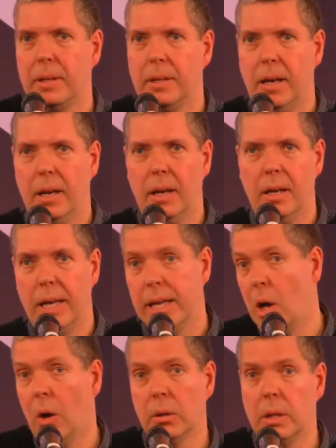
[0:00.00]
uh, in
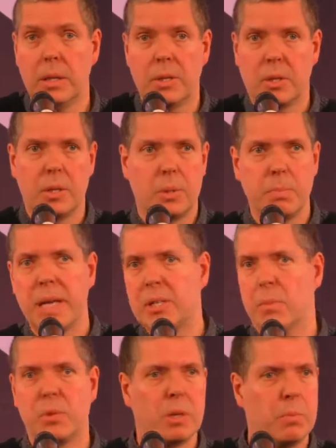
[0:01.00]
Hull, and there's there's
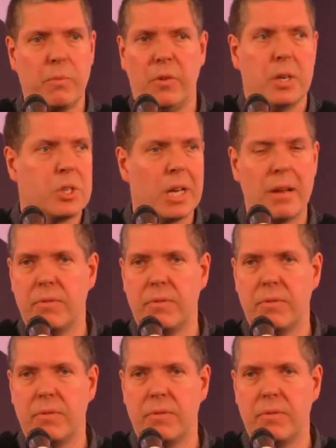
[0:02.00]
meetups in virtually